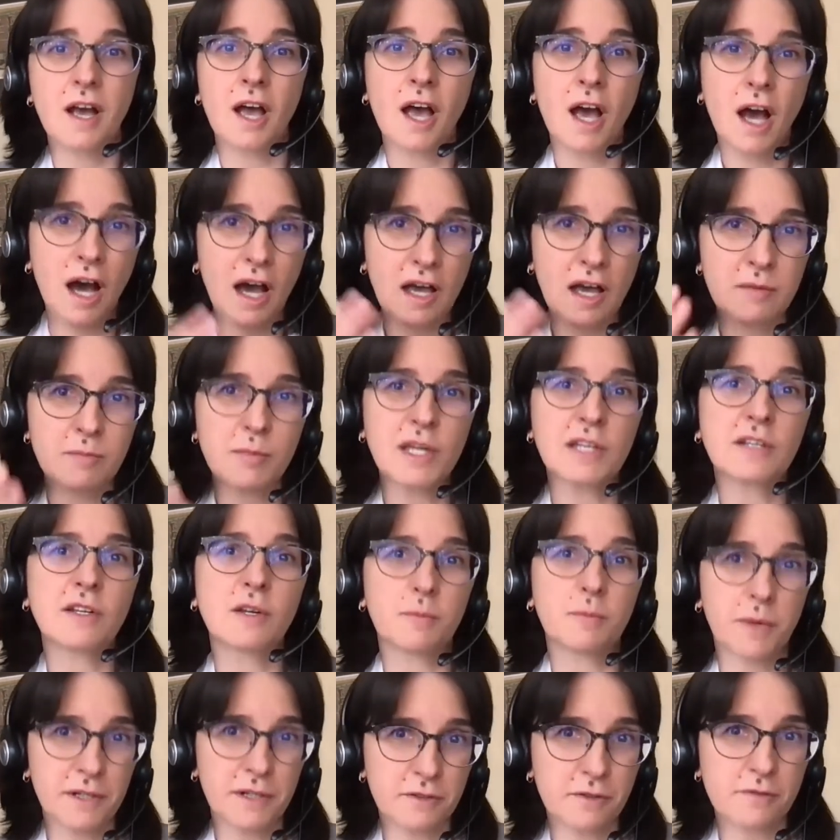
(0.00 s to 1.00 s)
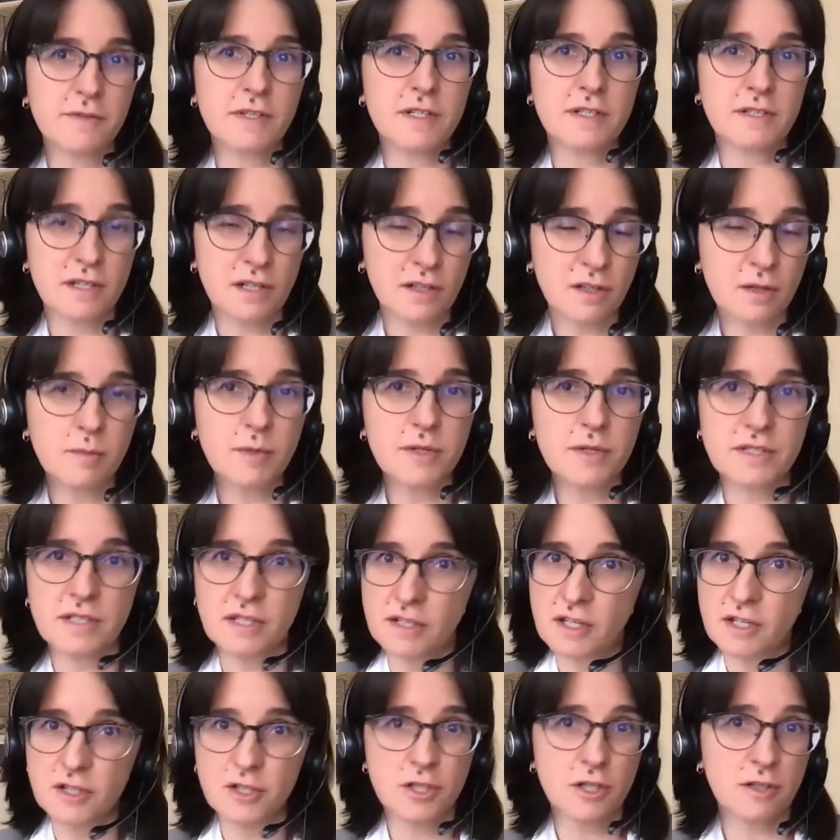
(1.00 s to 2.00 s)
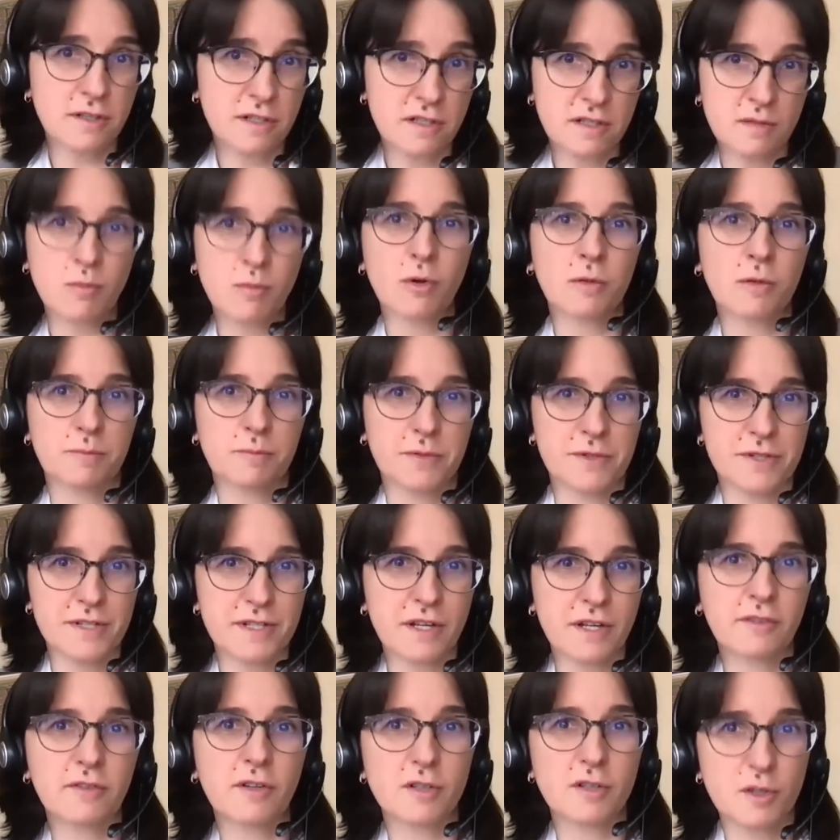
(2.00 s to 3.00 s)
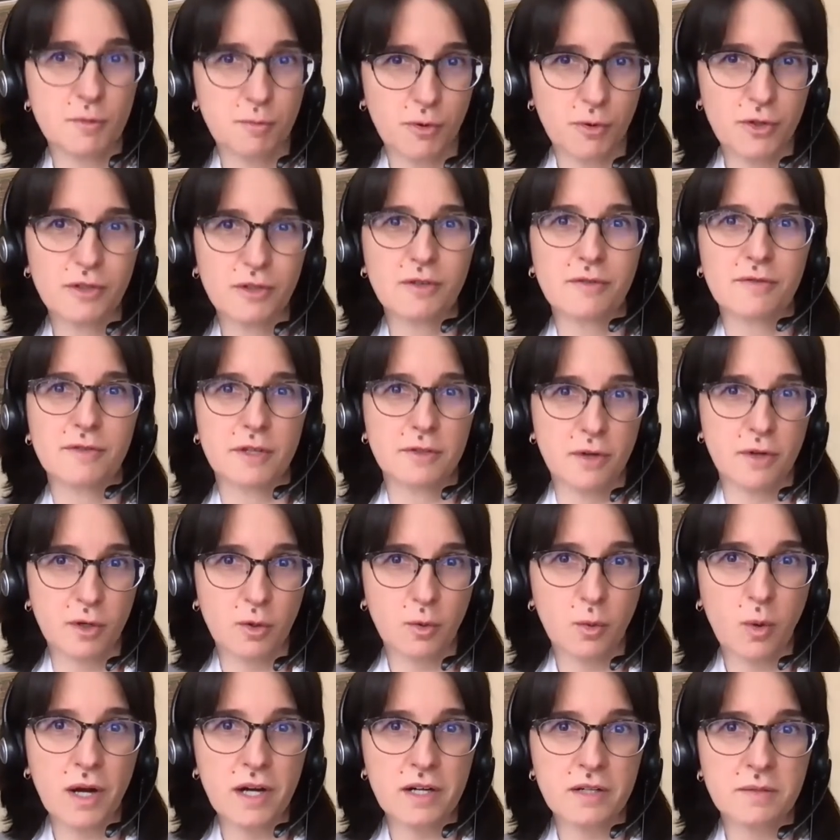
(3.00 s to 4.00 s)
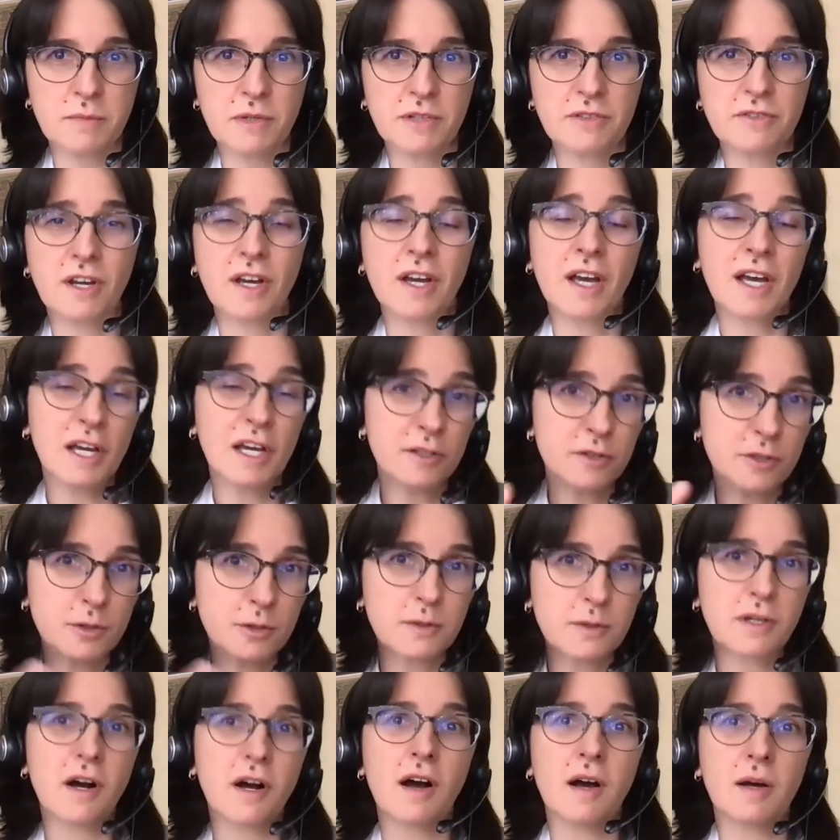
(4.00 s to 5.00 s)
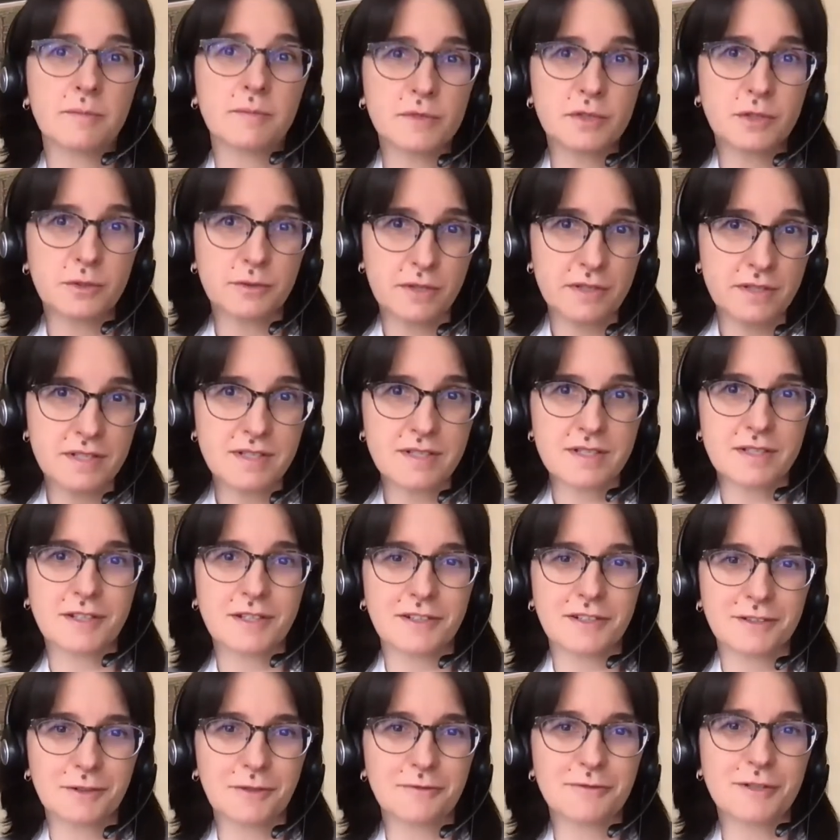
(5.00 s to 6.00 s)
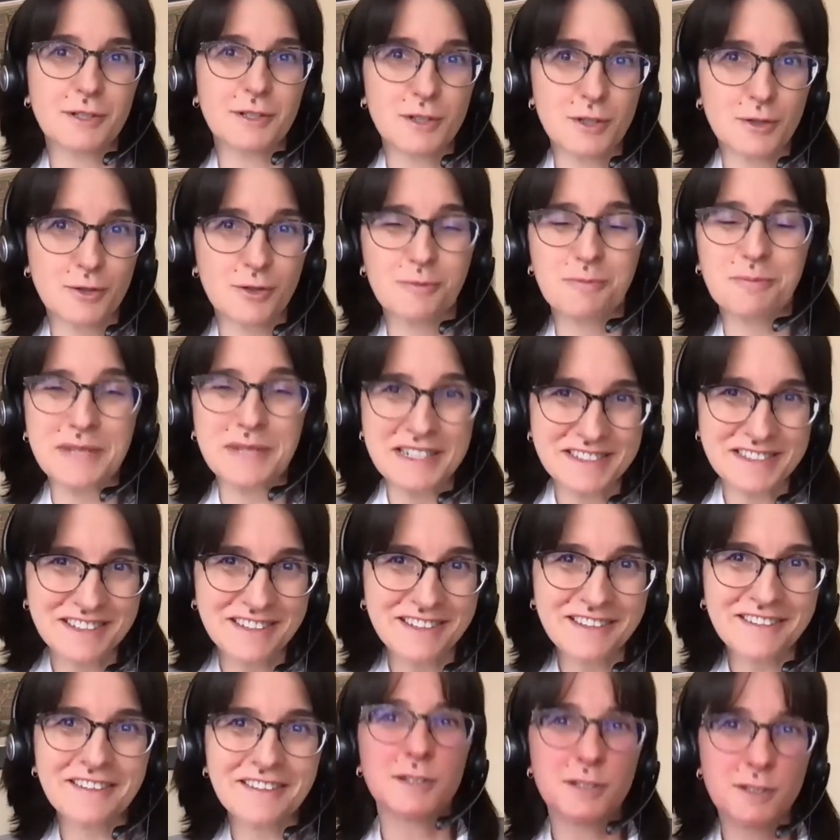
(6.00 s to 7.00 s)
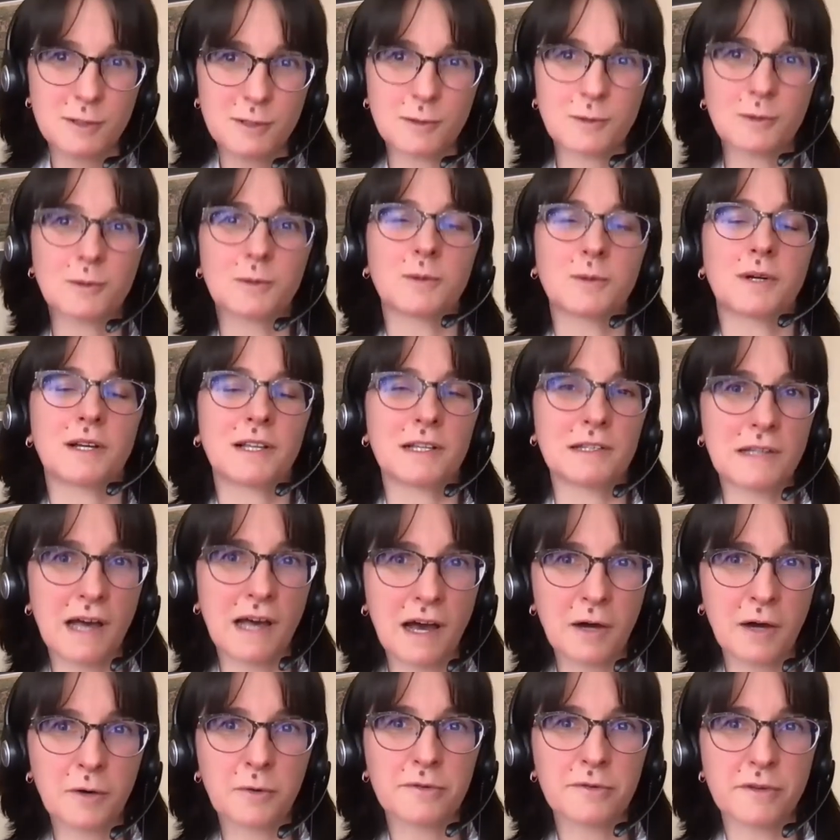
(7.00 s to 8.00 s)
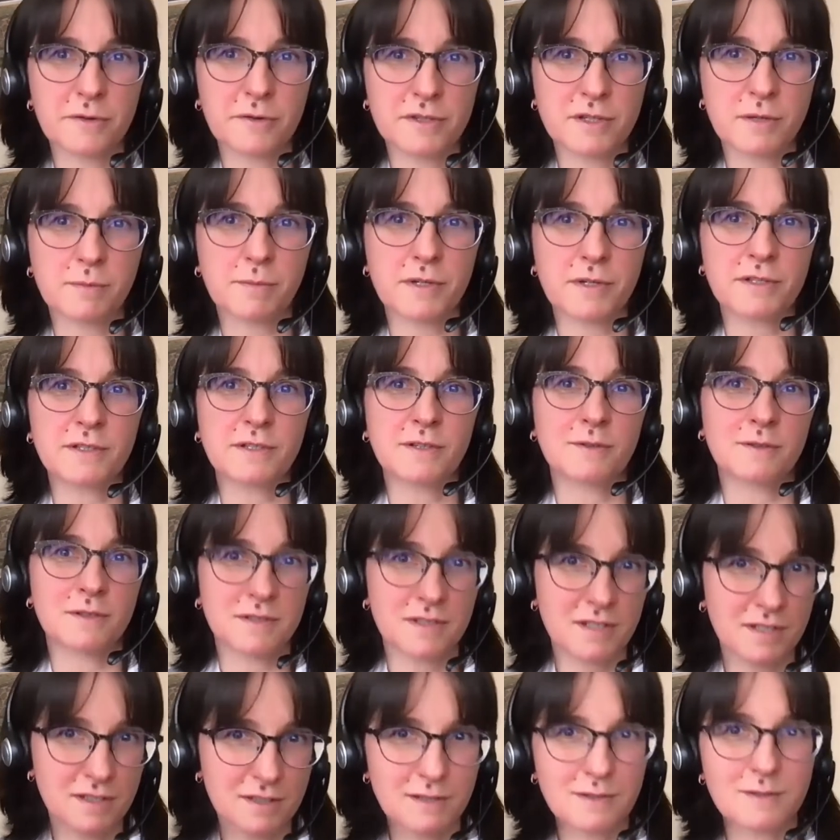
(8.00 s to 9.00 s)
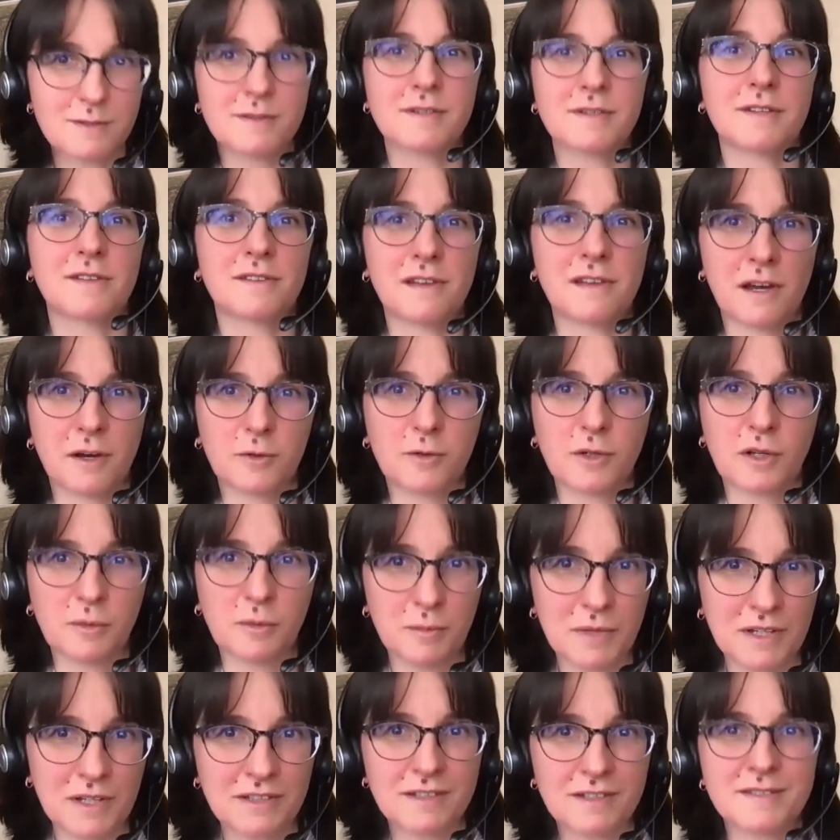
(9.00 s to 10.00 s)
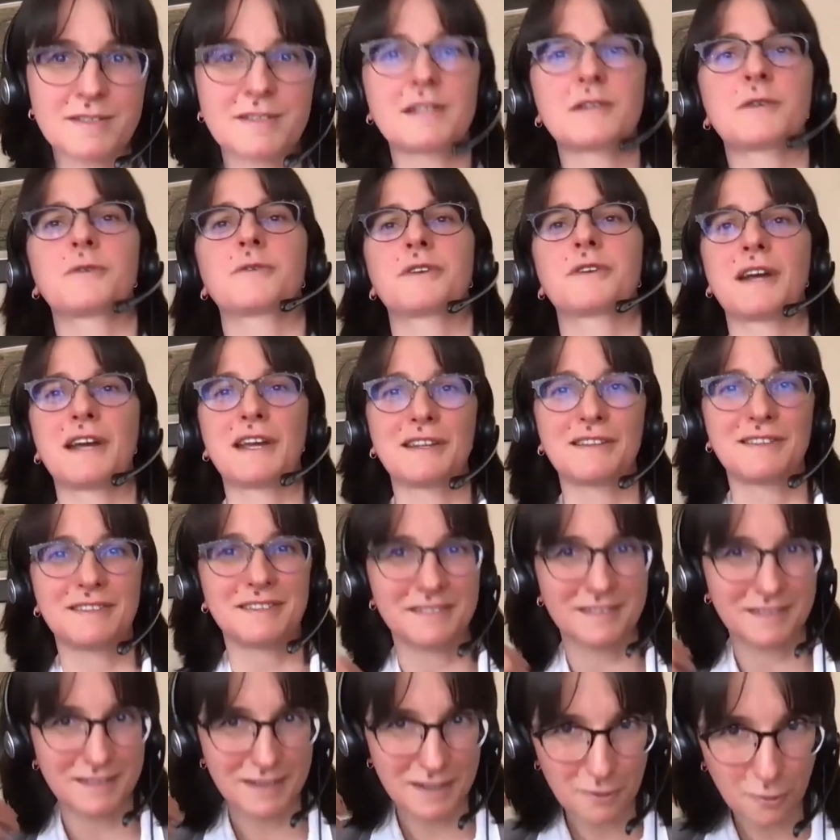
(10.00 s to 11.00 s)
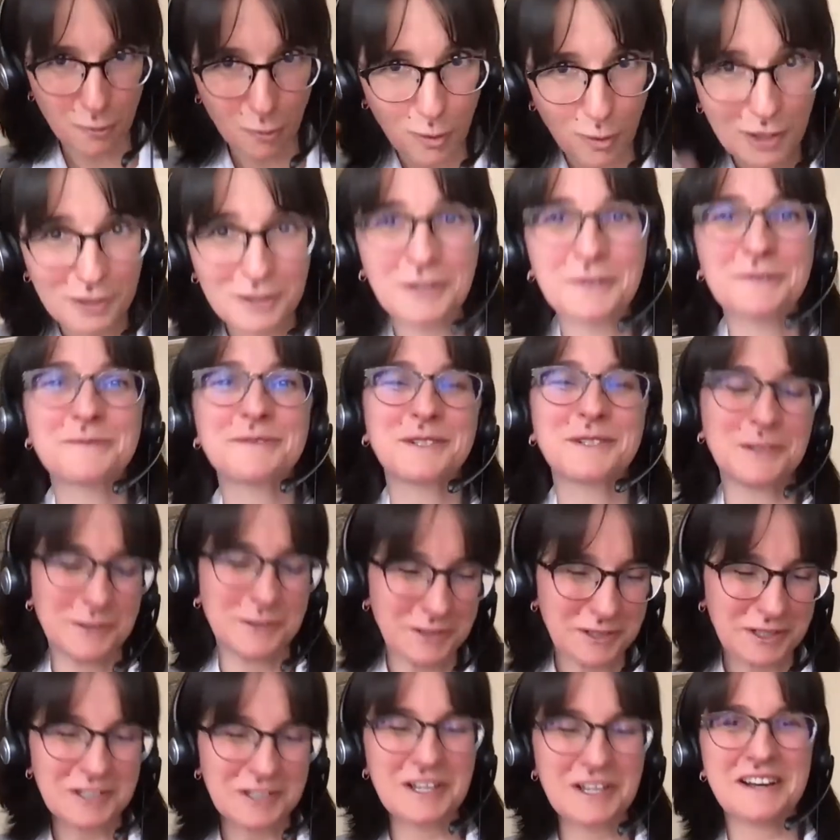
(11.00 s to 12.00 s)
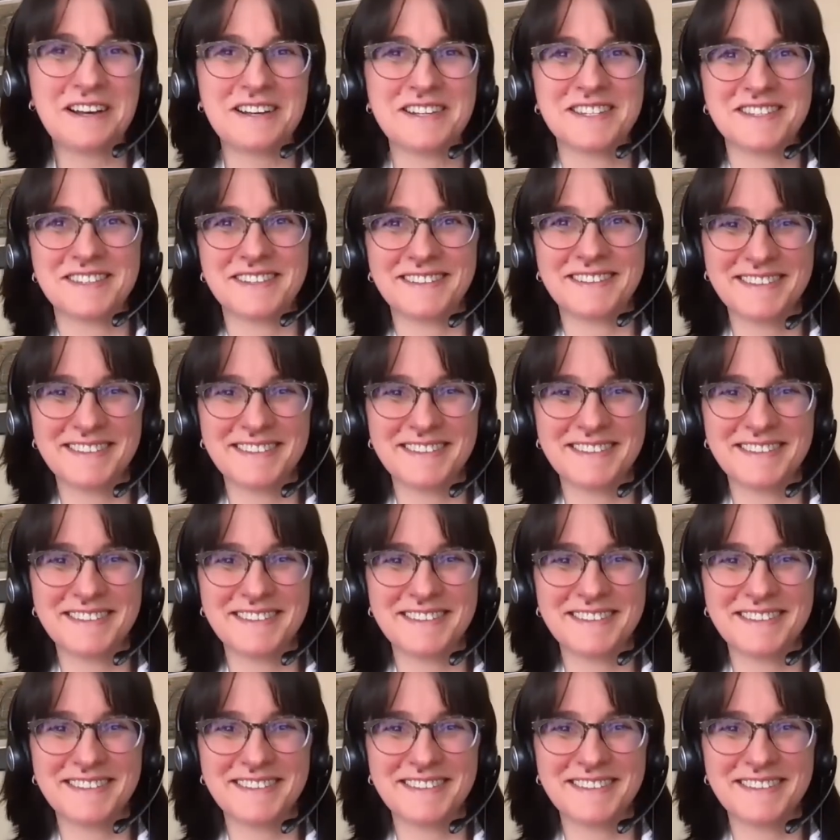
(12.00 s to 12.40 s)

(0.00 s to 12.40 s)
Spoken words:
I made it part of the syllabus and actually a small percentage point of the requirement to come to the start of the term meeting to allow those opportunities to sit down and meet and say, all right, welcome to the class.